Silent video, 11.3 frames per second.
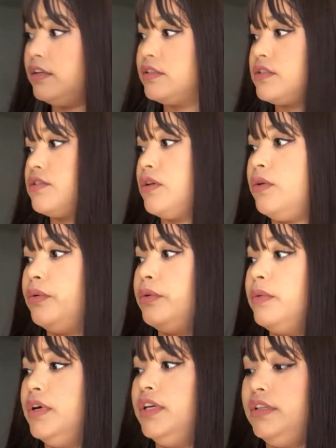
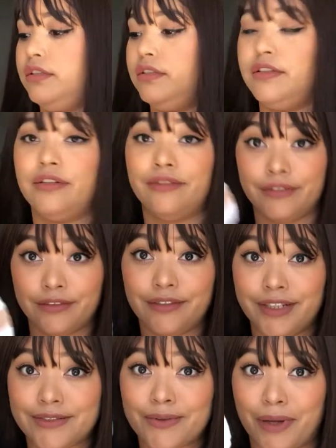so
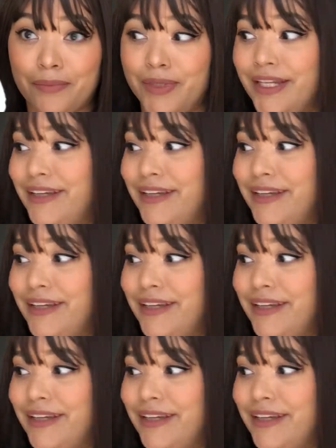it's quite big.